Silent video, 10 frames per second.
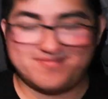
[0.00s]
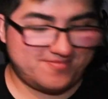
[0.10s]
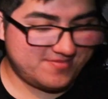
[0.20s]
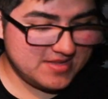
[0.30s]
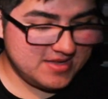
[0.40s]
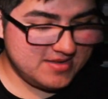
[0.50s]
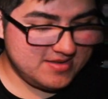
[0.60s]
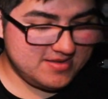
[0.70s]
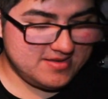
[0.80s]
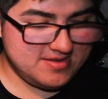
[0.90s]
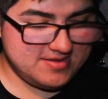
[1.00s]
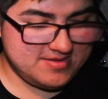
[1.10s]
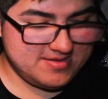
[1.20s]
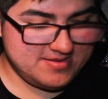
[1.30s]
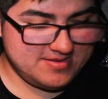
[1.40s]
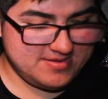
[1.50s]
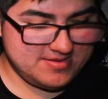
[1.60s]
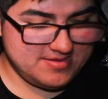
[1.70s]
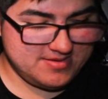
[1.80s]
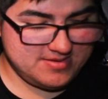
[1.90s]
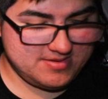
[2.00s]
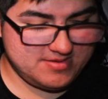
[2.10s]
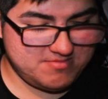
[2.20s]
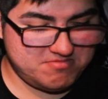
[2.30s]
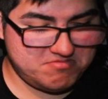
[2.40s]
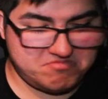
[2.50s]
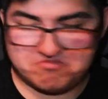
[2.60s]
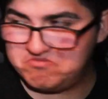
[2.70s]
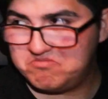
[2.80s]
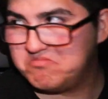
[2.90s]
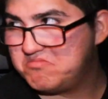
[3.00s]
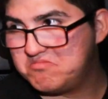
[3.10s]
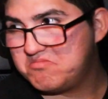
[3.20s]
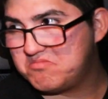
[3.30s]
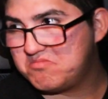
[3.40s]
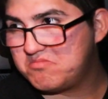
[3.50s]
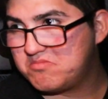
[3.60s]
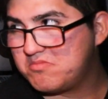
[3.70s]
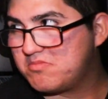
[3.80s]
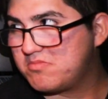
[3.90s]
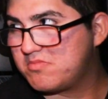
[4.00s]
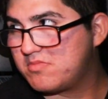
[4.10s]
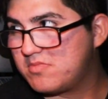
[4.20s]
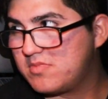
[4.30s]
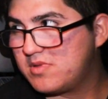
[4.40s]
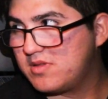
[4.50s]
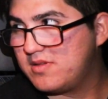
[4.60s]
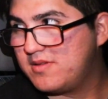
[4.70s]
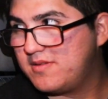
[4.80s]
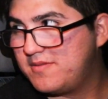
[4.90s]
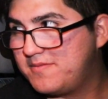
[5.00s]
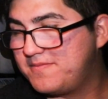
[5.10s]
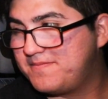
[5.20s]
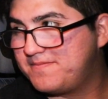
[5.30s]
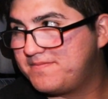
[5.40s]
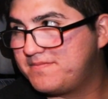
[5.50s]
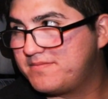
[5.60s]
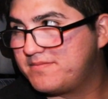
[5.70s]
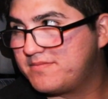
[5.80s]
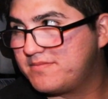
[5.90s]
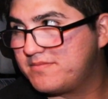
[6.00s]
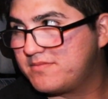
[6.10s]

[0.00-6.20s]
[no speech]